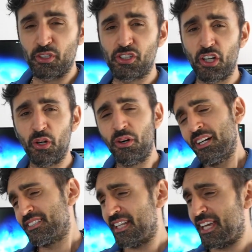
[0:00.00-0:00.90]
to the show.
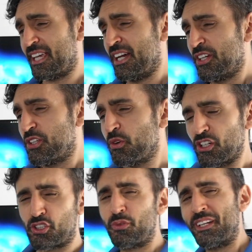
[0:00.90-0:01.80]
Today, you are
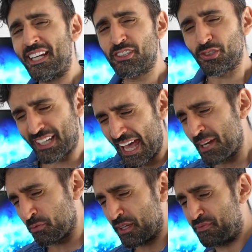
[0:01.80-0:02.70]
tuning into
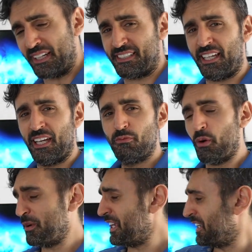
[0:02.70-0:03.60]
Can We Fix It?
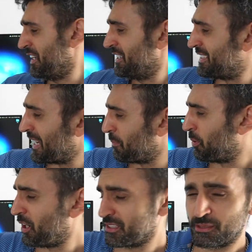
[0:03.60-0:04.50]
Where we take
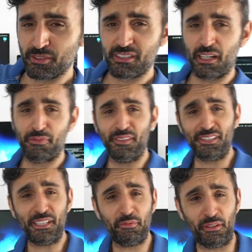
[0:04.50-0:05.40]
apart some stuff and
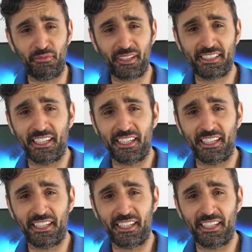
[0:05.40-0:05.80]
see if we can fix